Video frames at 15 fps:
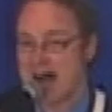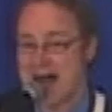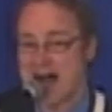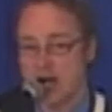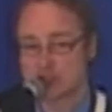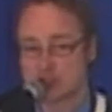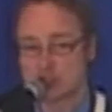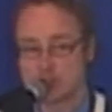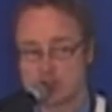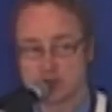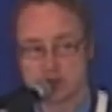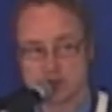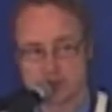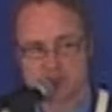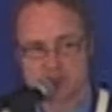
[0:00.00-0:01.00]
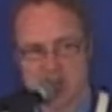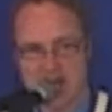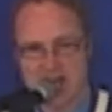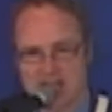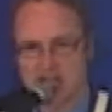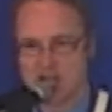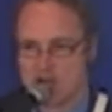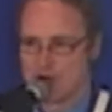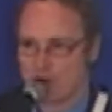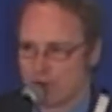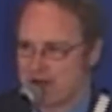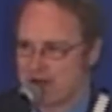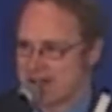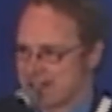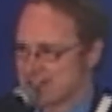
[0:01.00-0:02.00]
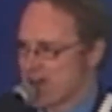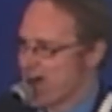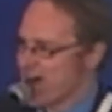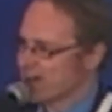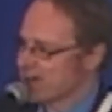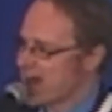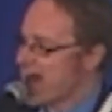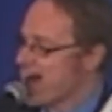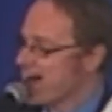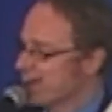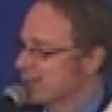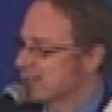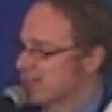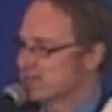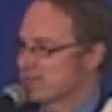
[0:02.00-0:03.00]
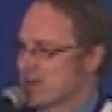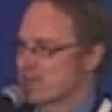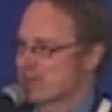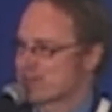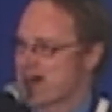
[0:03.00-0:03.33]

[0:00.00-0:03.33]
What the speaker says: How do you sell when you're not even